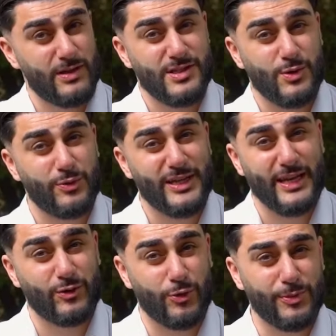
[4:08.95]
So we
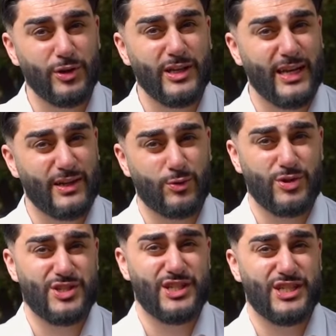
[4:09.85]
can communicate
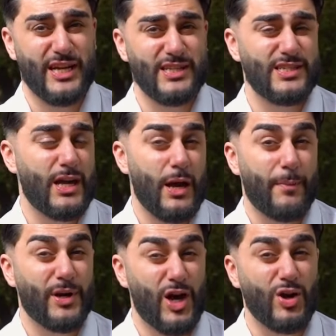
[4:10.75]
across the chains,
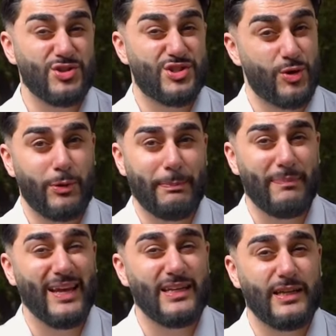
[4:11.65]
but also and
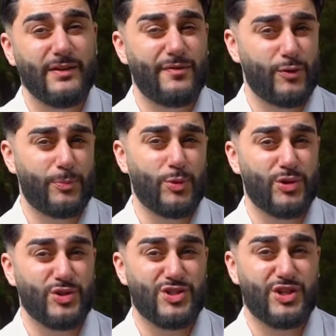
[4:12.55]
mainly for
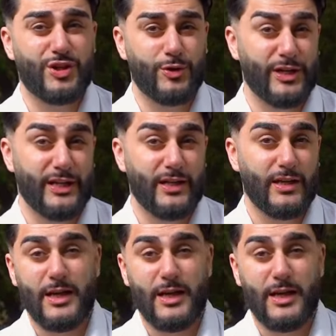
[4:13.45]
Polkadot security.